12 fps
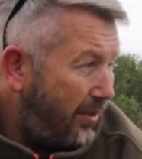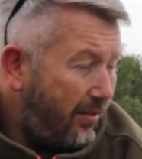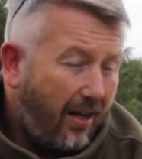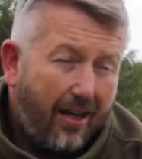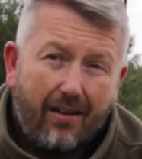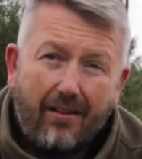
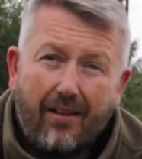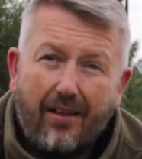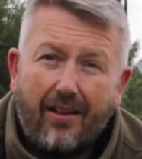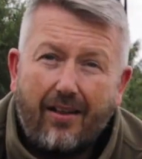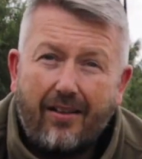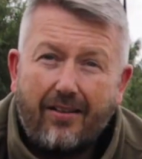
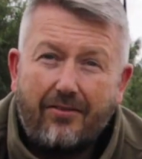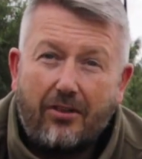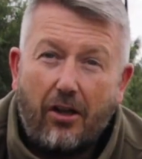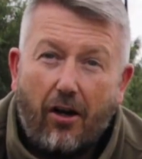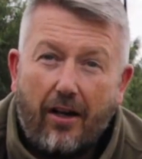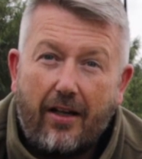yeah,
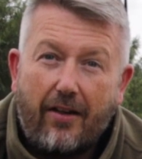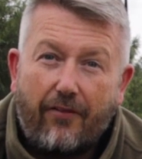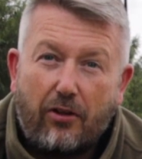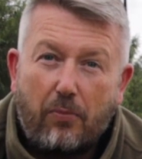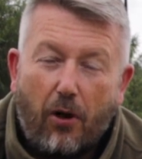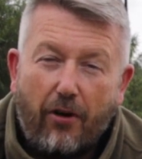delighted
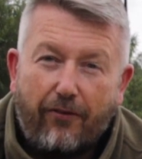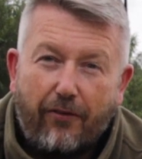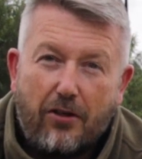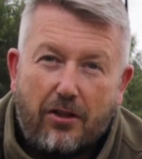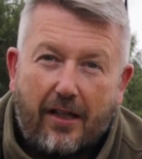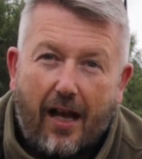after my
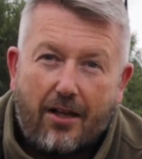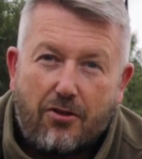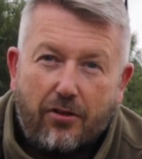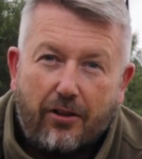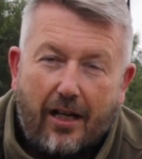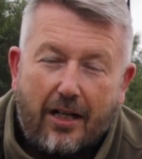first
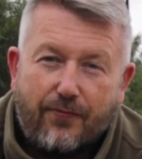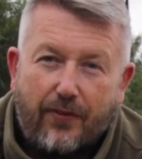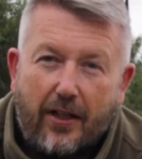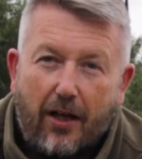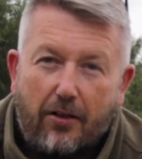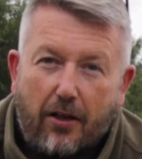catch on the last
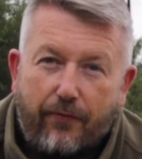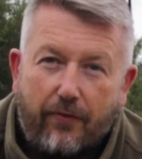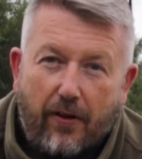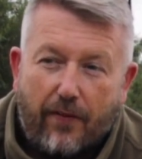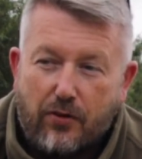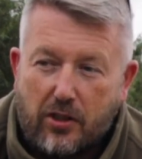video. I don't know
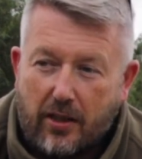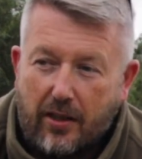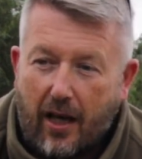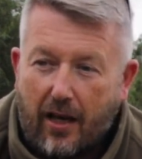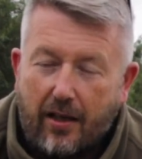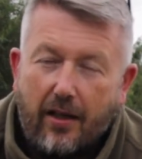if you haven't seen
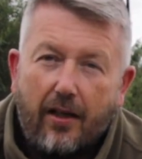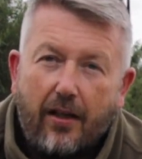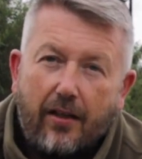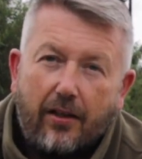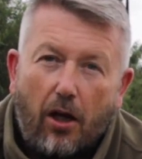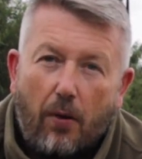that,
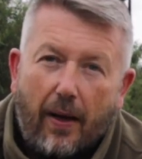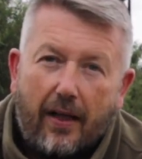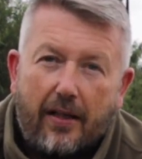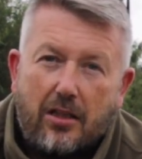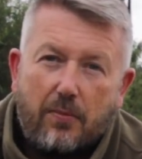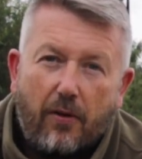go
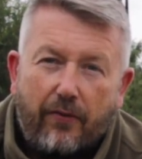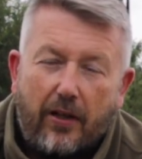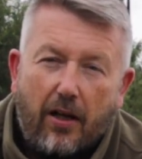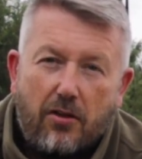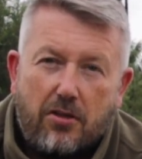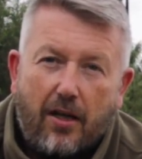back into my
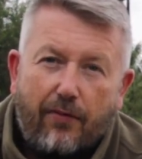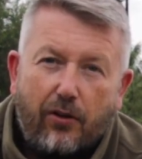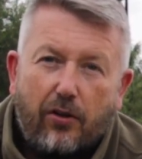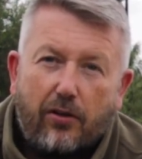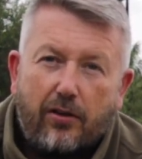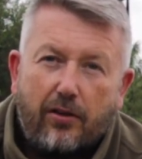videos and have a
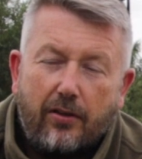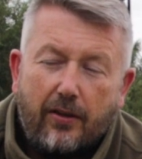look.